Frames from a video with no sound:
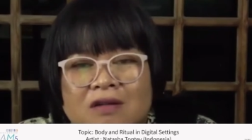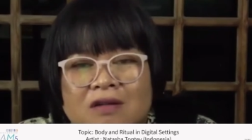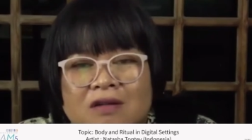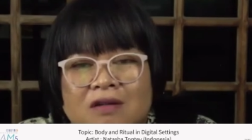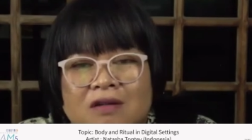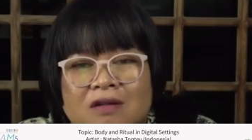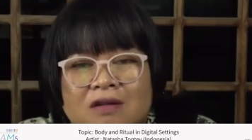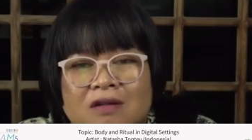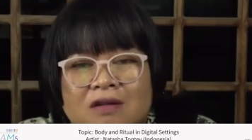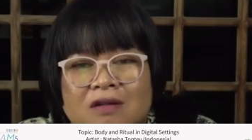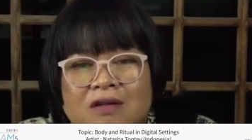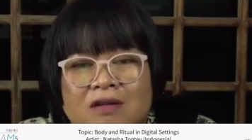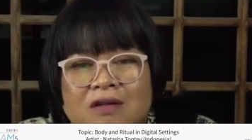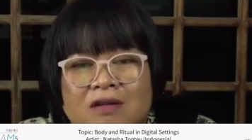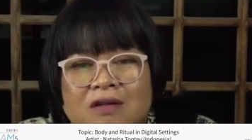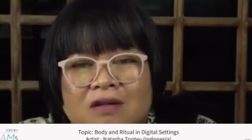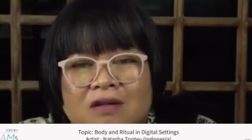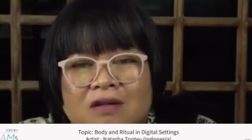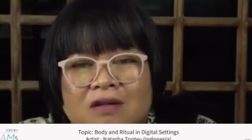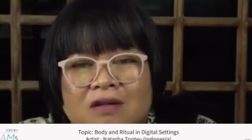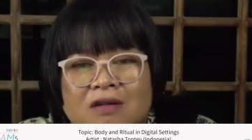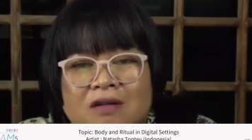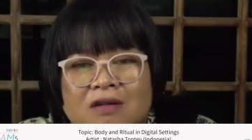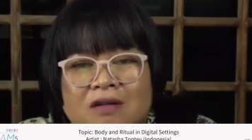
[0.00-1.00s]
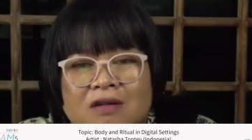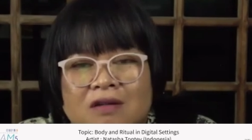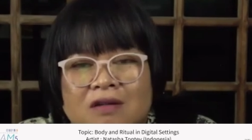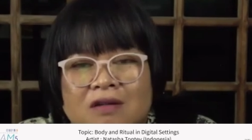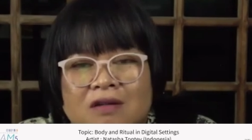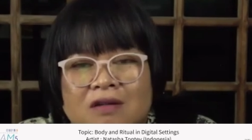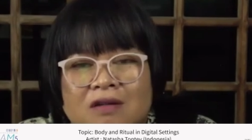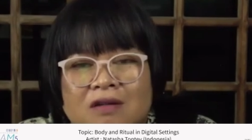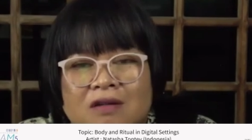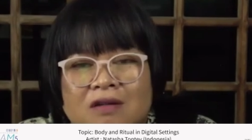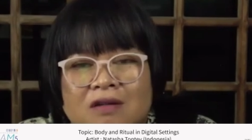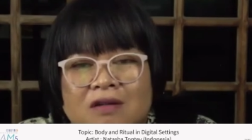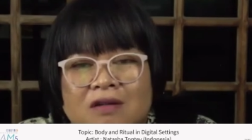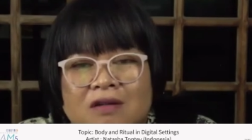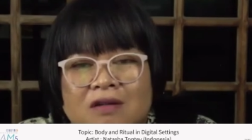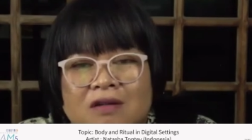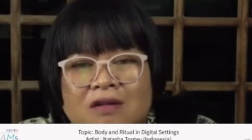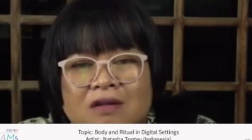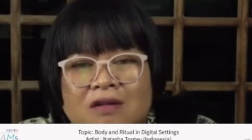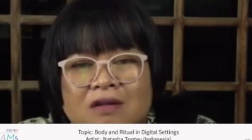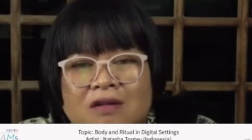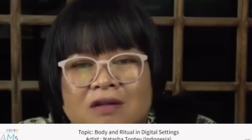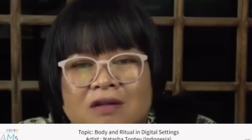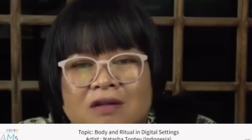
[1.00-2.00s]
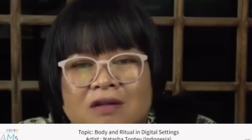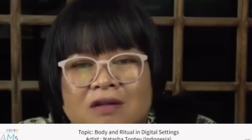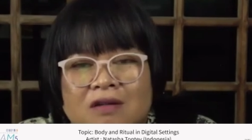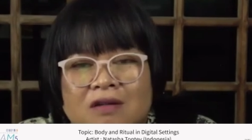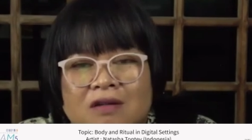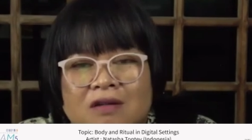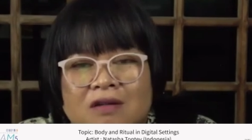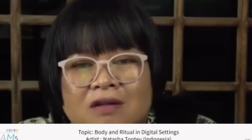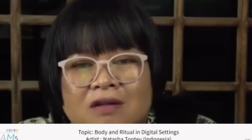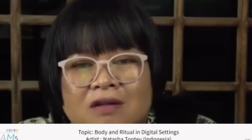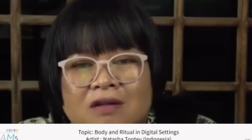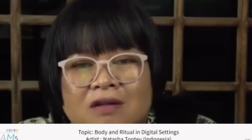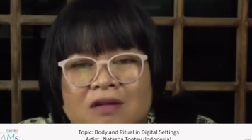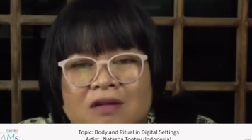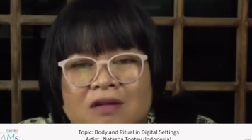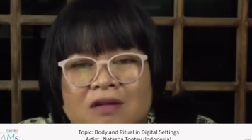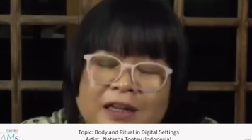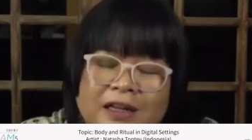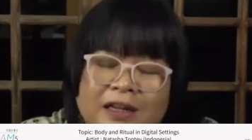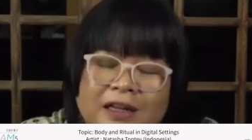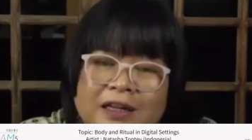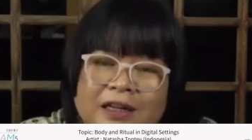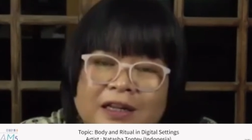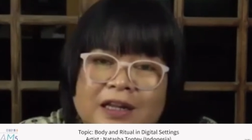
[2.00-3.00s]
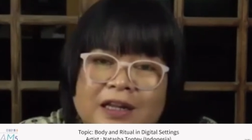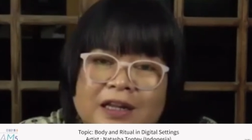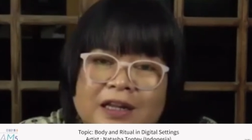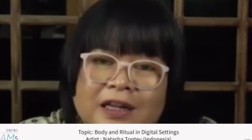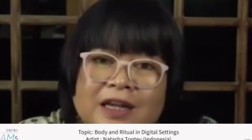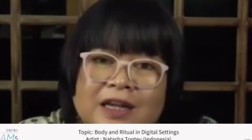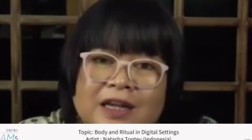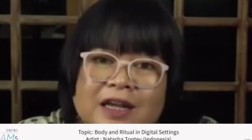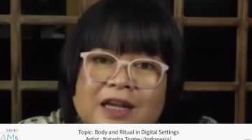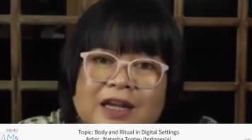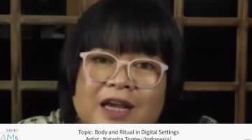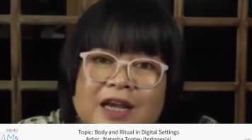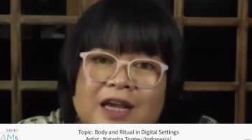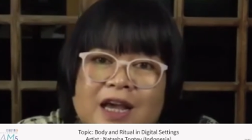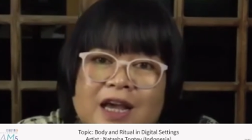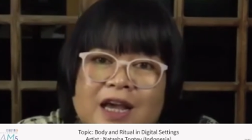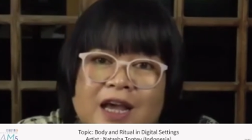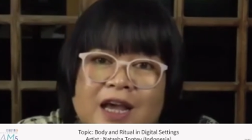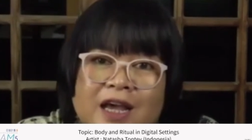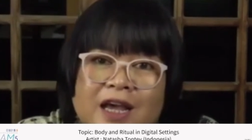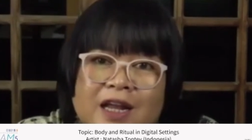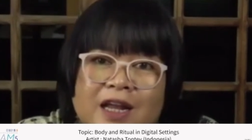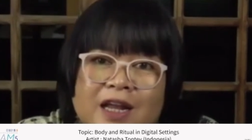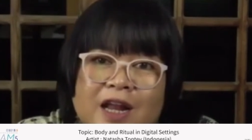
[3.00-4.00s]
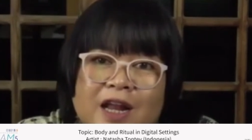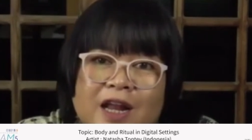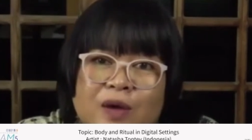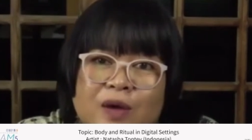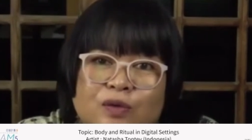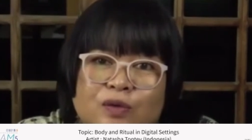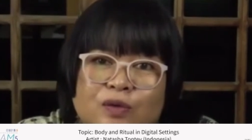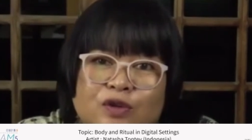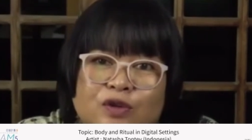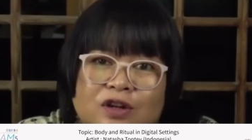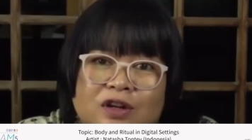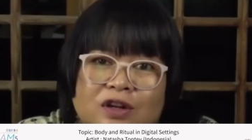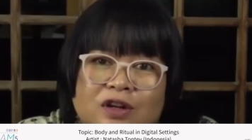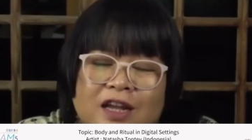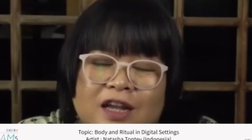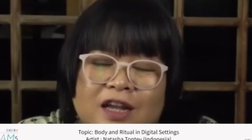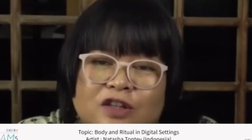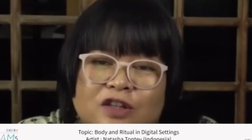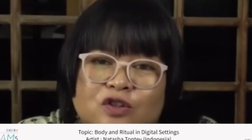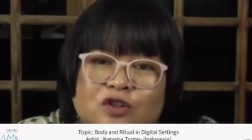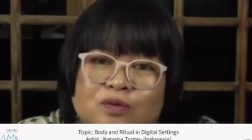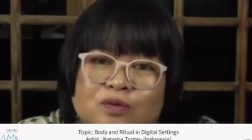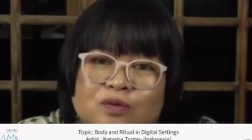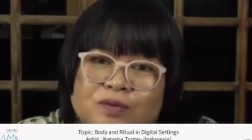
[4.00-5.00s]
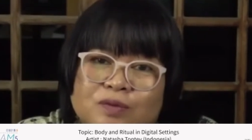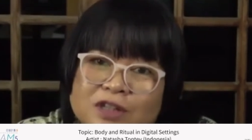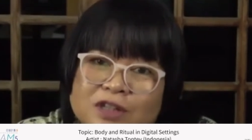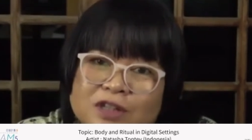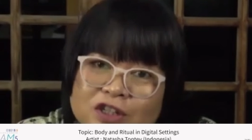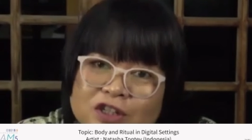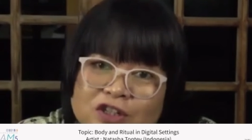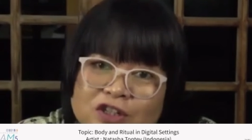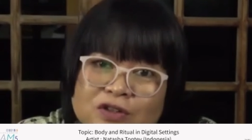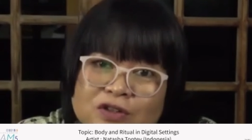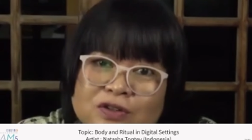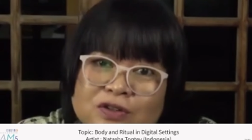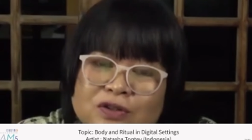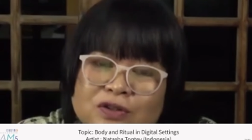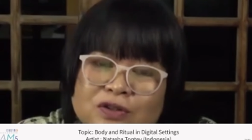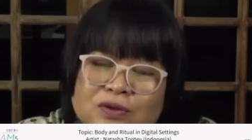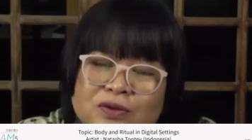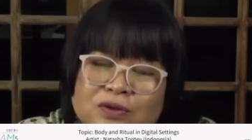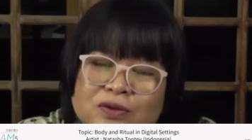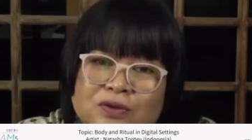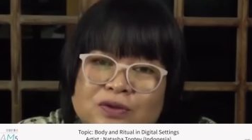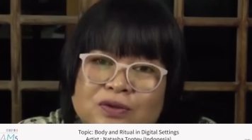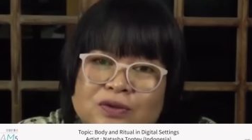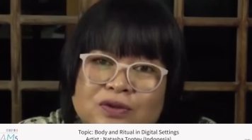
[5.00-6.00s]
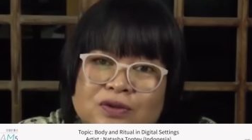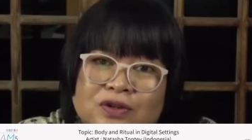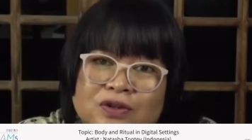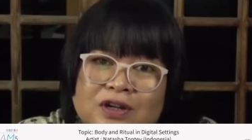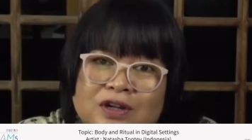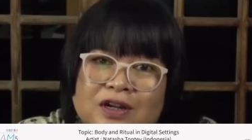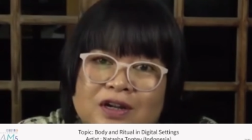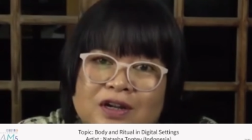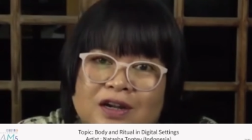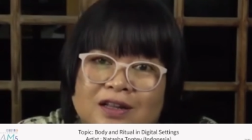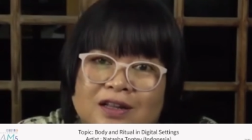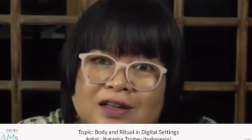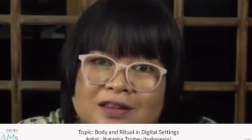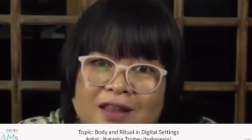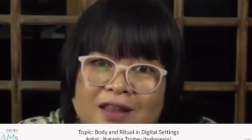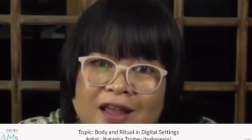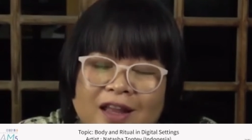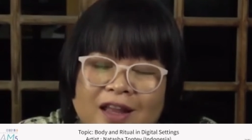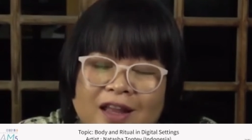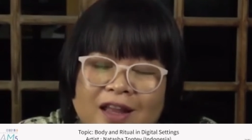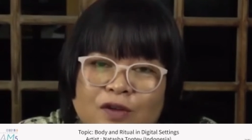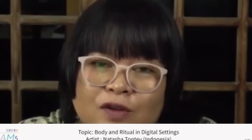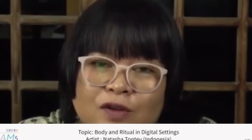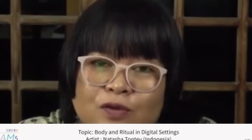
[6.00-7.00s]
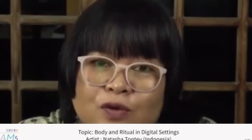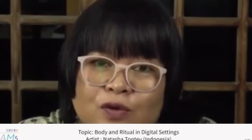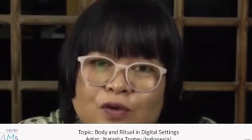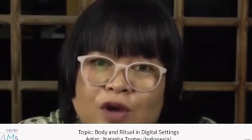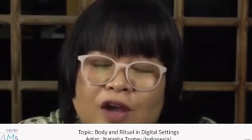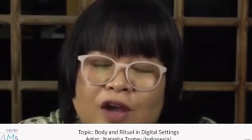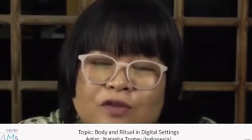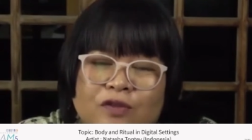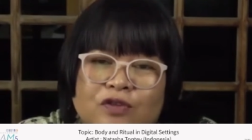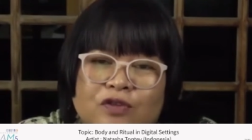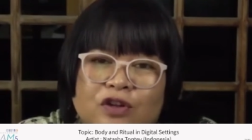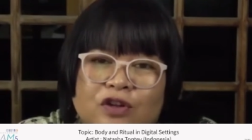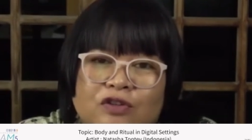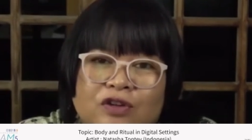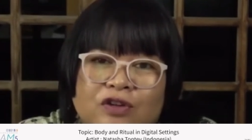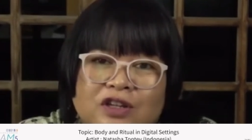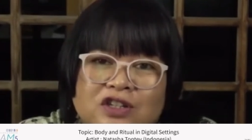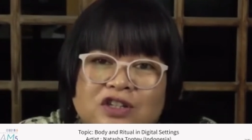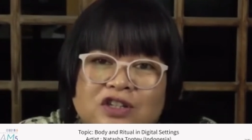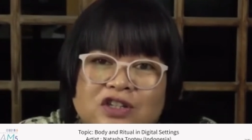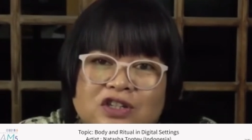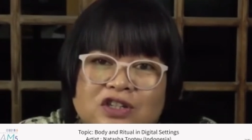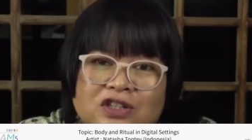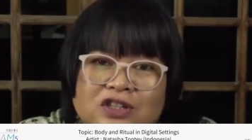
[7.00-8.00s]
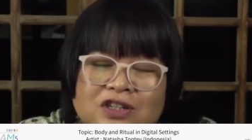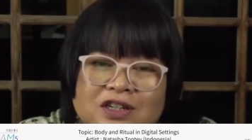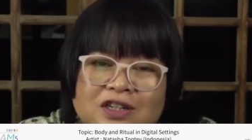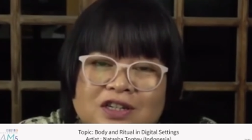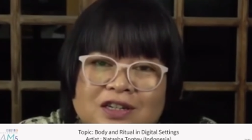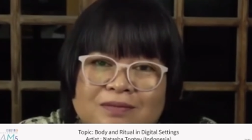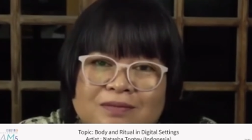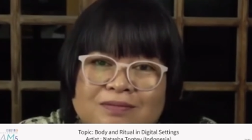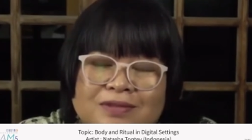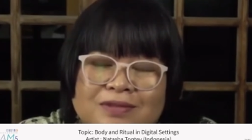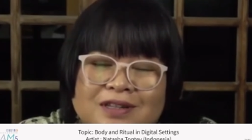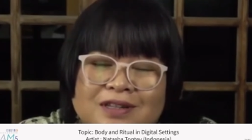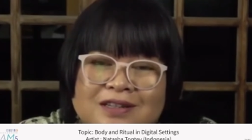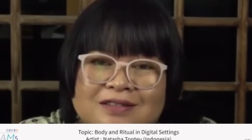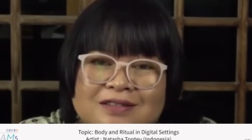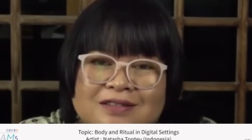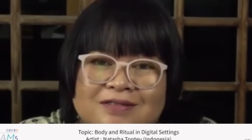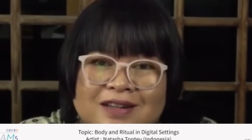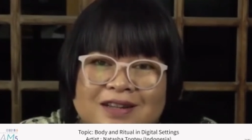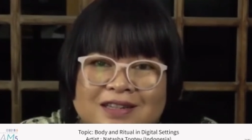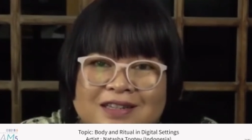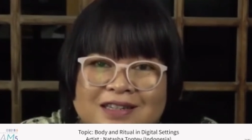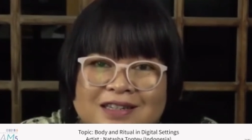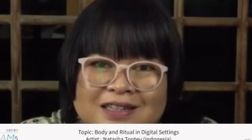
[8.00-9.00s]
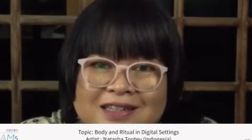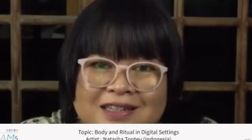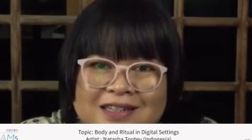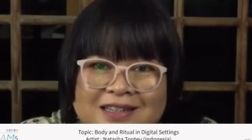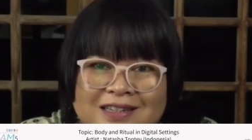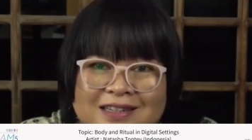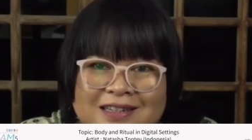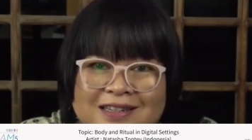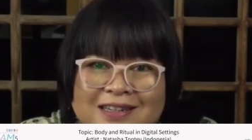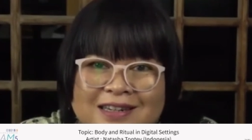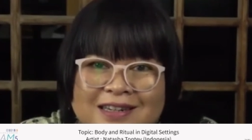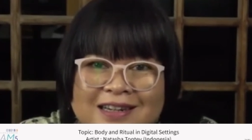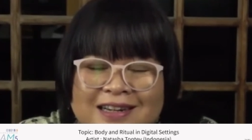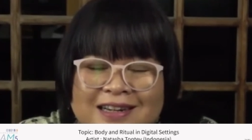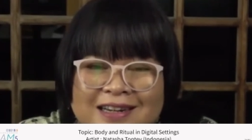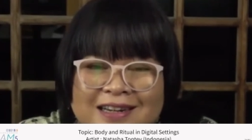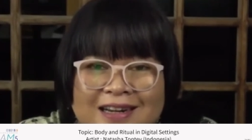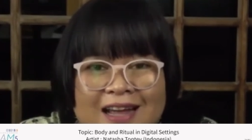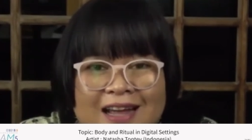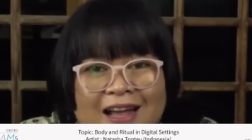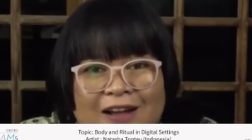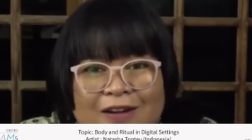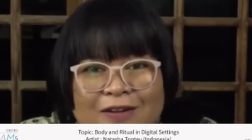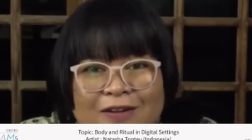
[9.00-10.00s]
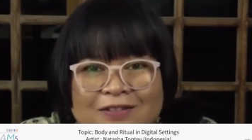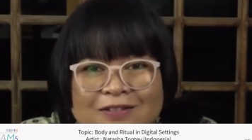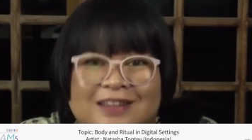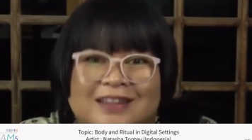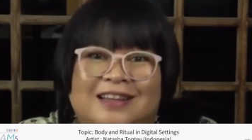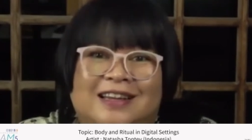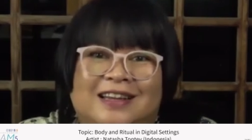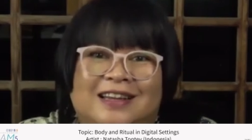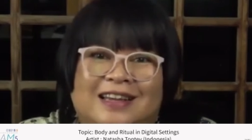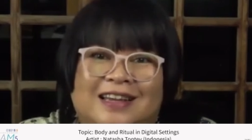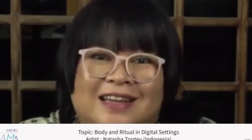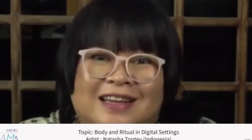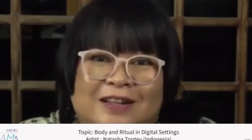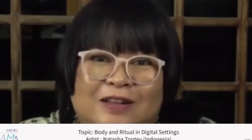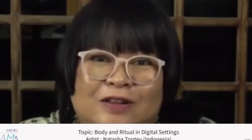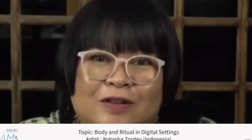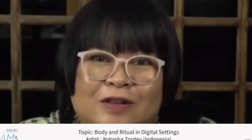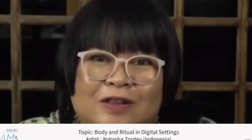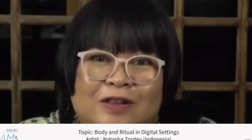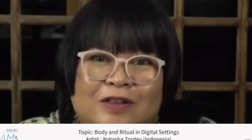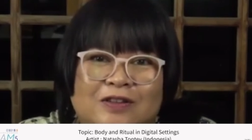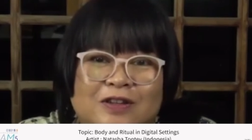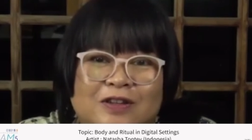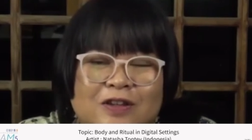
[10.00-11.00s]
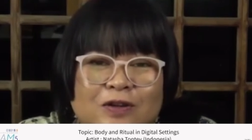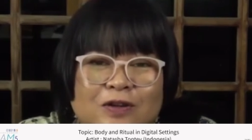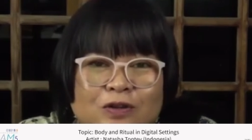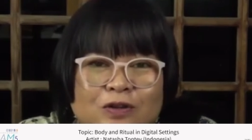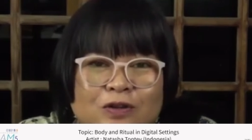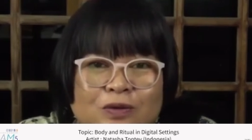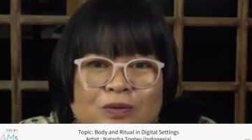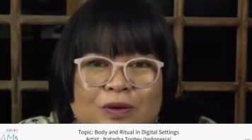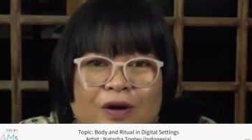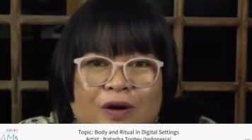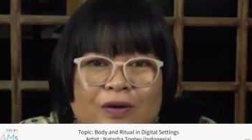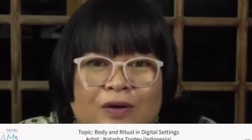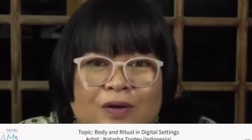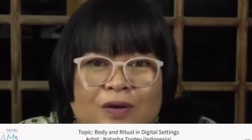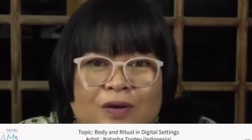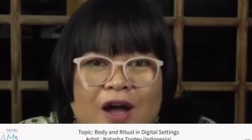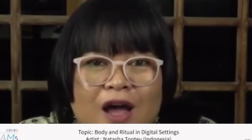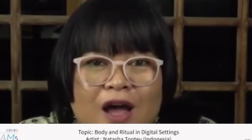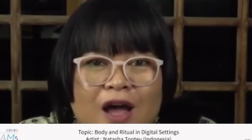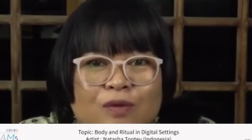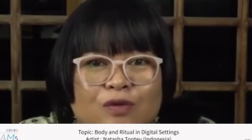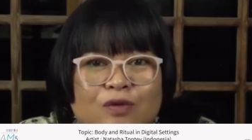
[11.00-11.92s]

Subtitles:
performance artist, a younger college of mine. And I would like to please you to attend. If you have not registered, please register now, and see you tomorrow. I would like to